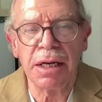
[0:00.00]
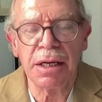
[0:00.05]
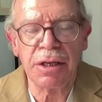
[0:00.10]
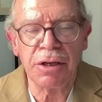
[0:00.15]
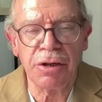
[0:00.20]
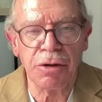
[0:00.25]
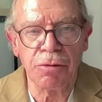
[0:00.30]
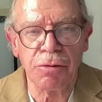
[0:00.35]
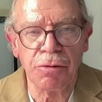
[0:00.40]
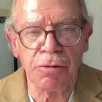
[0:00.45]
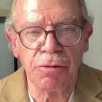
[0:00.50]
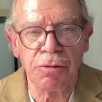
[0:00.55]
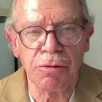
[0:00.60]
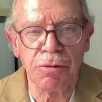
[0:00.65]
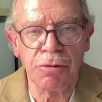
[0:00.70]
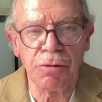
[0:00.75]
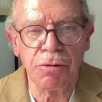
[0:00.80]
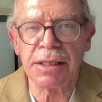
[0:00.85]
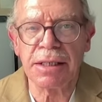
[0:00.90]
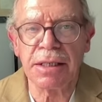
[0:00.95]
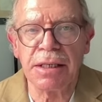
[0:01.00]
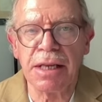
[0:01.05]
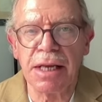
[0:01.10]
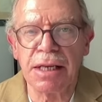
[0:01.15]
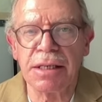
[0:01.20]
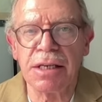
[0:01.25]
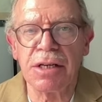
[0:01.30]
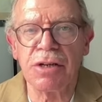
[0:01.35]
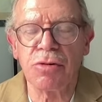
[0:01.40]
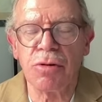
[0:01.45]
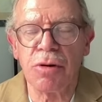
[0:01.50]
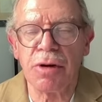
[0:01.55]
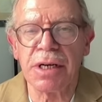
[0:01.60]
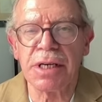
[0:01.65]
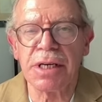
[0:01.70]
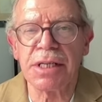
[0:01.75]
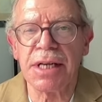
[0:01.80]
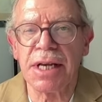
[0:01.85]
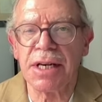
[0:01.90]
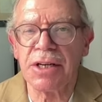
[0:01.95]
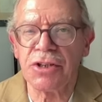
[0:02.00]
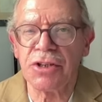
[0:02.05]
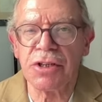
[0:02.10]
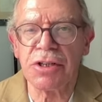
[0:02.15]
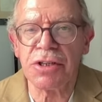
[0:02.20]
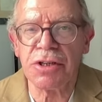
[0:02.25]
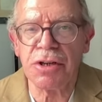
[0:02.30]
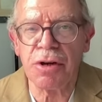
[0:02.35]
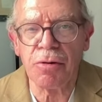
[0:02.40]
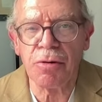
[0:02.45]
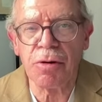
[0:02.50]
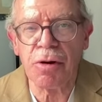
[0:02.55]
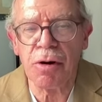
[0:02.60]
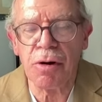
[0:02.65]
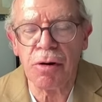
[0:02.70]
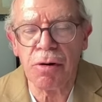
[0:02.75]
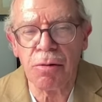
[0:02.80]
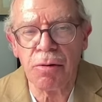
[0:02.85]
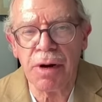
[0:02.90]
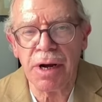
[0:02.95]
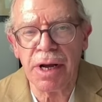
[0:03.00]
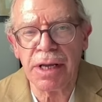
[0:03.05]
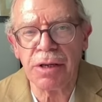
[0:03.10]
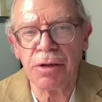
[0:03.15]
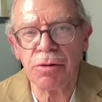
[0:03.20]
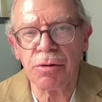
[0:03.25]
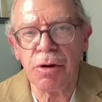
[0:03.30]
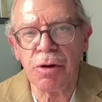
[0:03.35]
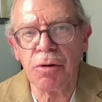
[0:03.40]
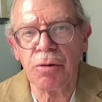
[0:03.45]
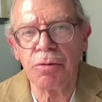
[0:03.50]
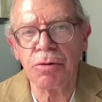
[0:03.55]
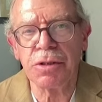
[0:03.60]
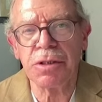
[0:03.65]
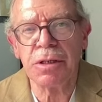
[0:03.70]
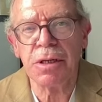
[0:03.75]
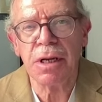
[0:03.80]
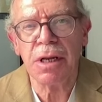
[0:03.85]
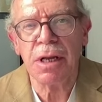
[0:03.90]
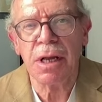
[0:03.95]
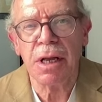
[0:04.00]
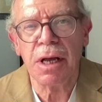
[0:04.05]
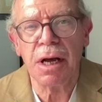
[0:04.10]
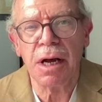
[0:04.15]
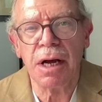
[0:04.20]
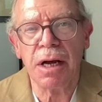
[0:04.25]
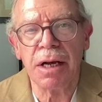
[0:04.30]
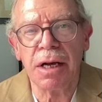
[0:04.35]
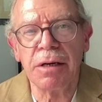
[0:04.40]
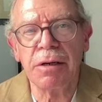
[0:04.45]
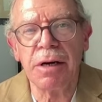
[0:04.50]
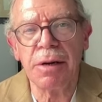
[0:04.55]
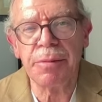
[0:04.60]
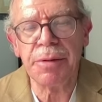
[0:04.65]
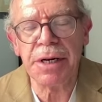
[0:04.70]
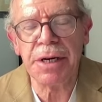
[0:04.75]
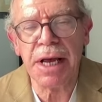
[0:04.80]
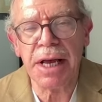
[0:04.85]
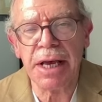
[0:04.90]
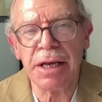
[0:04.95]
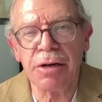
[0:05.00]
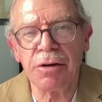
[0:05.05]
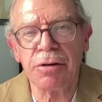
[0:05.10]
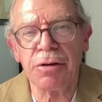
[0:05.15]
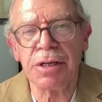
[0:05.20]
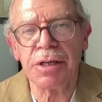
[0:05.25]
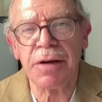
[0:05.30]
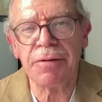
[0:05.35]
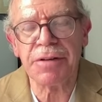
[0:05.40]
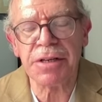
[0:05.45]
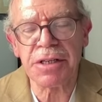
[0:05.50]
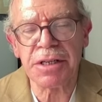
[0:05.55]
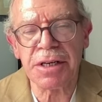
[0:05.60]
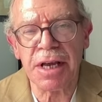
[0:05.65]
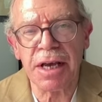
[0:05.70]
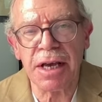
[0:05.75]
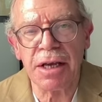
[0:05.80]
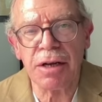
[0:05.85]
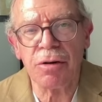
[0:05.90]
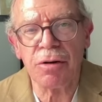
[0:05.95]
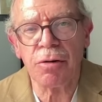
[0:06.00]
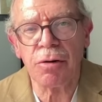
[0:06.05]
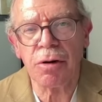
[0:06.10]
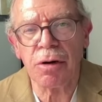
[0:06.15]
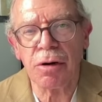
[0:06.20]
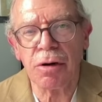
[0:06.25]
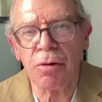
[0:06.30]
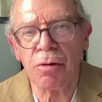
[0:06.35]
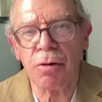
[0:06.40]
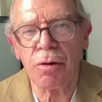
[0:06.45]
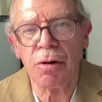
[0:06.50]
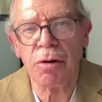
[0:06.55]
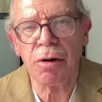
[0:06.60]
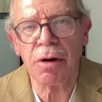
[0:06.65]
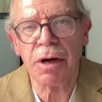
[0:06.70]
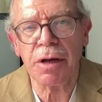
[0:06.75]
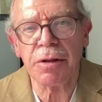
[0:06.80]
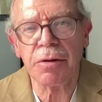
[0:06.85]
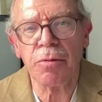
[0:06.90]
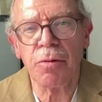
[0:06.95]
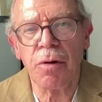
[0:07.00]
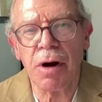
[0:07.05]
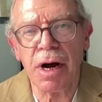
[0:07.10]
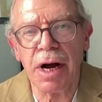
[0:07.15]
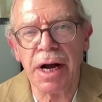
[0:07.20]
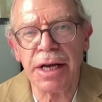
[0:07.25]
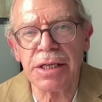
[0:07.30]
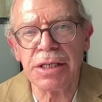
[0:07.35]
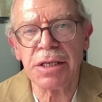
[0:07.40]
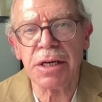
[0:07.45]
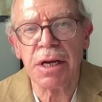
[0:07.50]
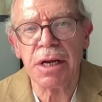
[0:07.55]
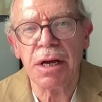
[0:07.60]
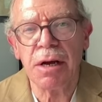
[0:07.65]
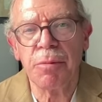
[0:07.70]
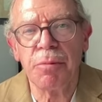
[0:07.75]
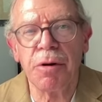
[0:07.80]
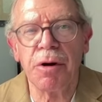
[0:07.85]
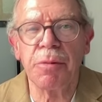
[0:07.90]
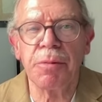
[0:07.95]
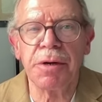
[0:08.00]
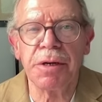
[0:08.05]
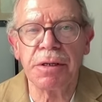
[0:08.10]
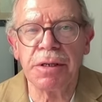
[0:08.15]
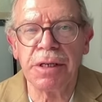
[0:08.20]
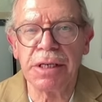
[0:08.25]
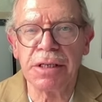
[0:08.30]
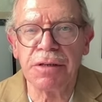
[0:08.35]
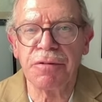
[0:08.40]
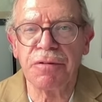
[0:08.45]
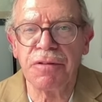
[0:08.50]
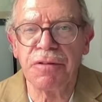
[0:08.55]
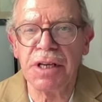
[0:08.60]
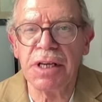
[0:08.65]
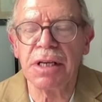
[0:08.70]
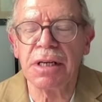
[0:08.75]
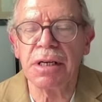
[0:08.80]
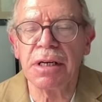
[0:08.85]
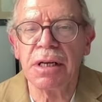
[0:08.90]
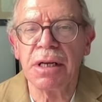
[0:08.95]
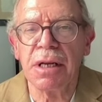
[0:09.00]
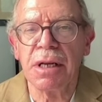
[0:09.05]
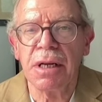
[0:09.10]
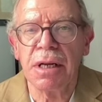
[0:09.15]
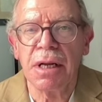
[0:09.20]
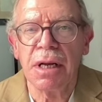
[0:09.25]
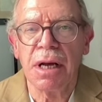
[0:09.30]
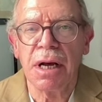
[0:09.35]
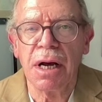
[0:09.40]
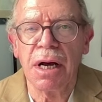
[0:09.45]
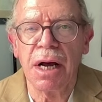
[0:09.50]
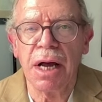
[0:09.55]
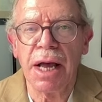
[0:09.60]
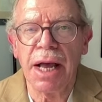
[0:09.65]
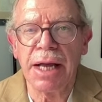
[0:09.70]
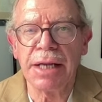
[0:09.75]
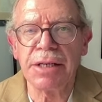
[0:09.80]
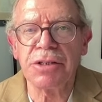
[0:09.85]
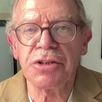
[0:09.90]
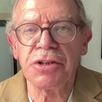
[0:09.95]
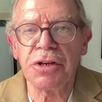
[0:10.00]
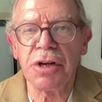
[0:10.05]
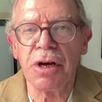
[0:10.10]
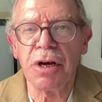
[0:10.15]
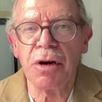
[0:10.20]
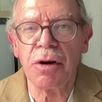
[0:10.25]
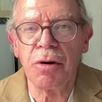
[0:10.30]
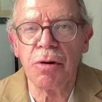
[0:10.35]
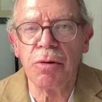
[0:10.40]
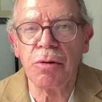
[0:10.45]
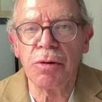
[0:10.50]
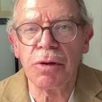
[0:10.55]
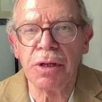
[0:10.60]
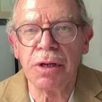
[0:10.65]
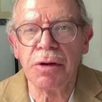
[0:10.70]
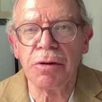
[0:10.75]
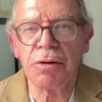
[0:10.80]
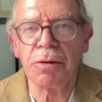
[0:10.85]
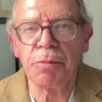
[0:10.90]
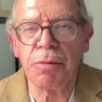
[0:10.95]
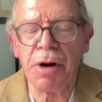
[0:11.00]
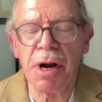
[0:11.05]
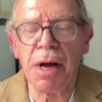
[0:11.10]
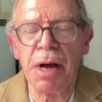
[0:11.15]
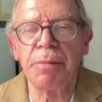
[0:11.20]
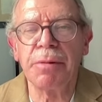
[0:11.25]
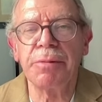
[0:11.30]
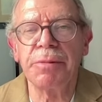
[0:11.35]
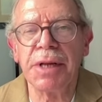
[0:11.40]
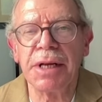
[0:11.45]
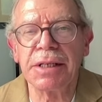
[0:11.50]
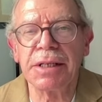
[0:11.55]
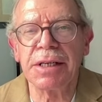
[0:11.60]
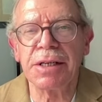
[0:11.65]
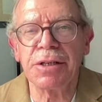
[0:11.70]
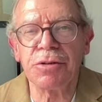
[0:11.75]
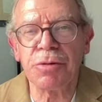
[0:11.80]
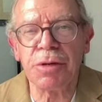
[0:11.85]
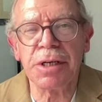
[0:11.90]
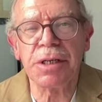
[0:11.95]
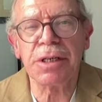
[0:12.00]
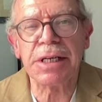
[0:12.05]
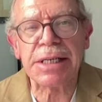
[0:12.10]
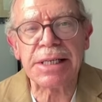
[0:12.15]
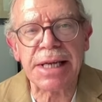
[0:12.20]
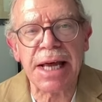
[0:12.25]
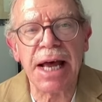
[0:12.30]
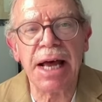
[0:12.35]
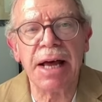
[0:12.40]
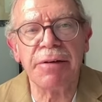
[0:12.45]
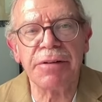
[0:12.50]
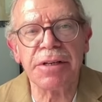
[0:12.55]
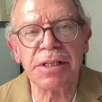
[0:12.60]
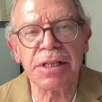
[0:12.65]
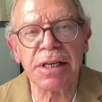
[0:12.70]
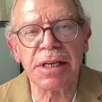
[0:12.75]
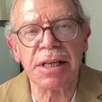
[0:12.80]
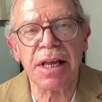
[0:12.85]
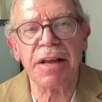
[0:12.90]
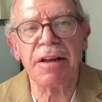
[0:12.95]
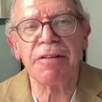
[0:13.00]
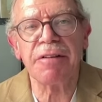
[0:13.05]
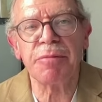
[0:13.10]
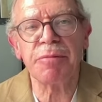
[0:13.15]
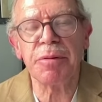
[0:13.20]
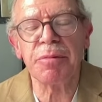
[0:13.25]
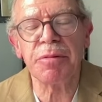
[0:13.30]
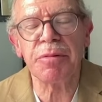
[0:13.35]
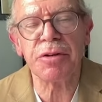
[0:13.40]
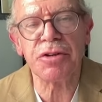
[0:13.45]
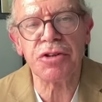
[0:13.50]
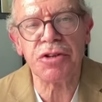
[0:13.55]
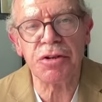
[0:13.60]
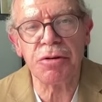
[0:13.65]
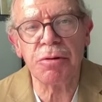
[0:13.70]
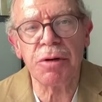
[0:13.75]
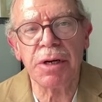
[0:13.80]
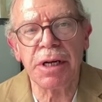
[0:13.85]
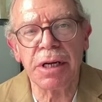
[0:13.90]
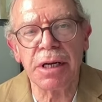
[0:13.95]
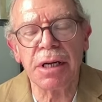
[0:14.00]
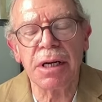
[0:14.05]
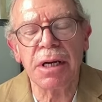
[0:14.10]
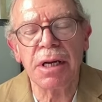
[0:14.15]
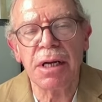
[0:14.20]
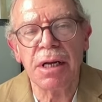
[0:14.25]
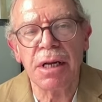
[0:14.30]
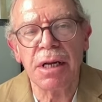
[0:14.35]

You're right that these organizations don't go away. You don't eliminate or devastate or otherwise permanently defeat. And so, you know, the problem that the Israelis have is that they have been pursuing